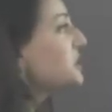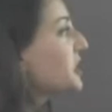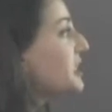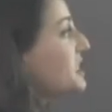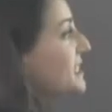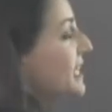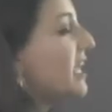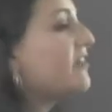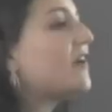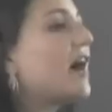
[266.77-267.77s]
looking to
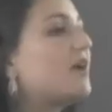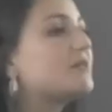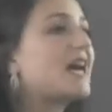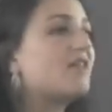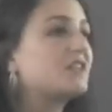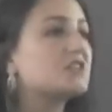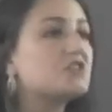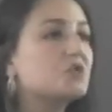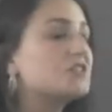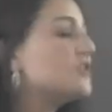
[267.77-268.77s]
see if I was having the
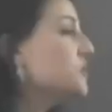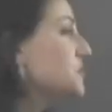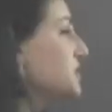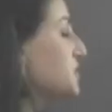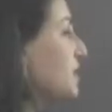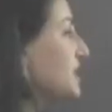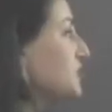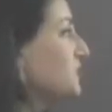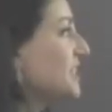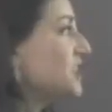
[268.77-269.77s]
students use this space
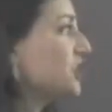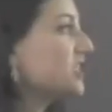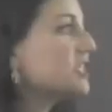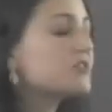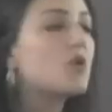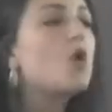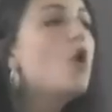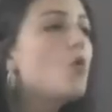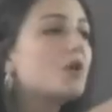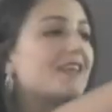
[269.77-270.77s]
strategically. So
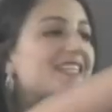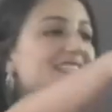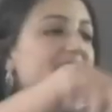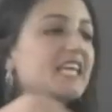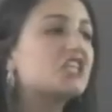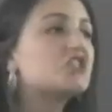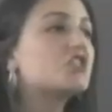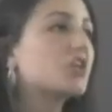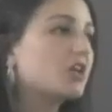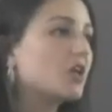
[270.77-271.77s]
were they sitting in a
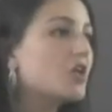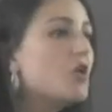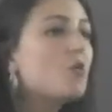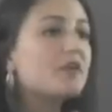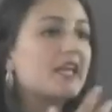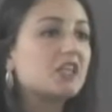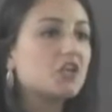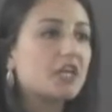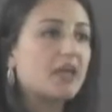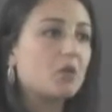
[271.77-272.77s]
circle? Were they
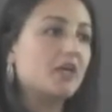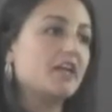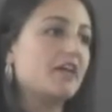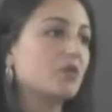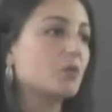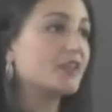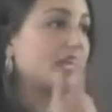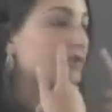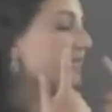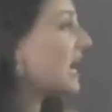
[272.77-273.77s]
looking at one another? Were
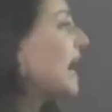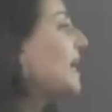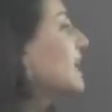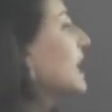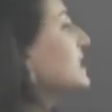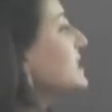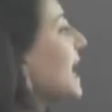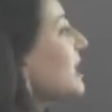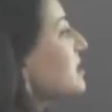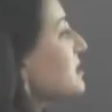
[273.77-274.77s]
they using eye
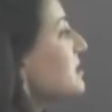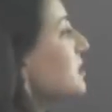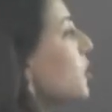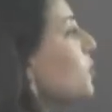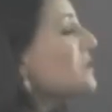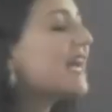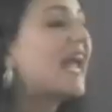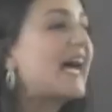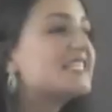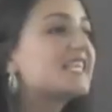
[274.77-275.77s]
contact? Was I
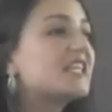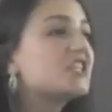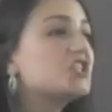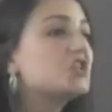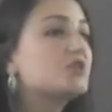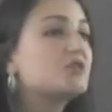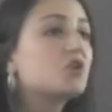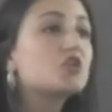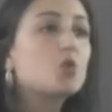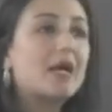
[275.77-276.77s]
asking the children
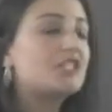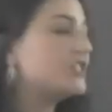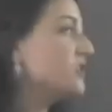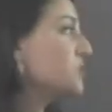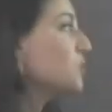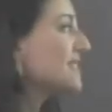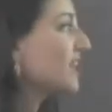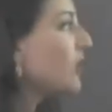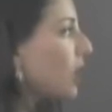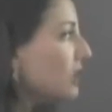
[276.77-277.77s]
good questions, and was
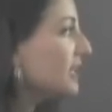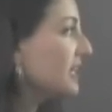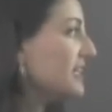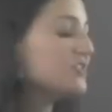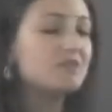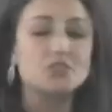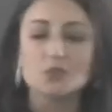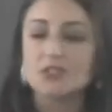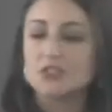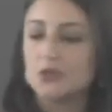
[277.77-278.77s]
I calling on
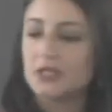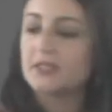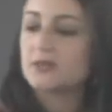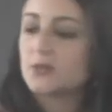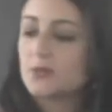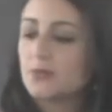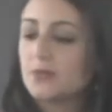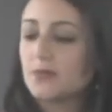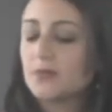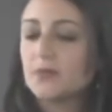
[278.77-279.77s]
individual students?
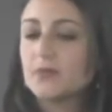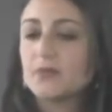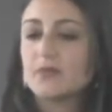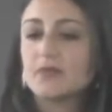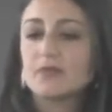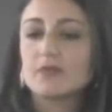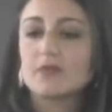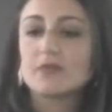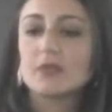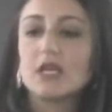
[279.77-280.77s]

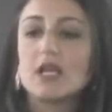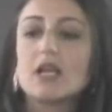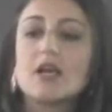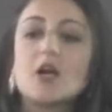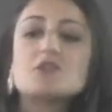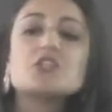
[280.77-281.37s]
I was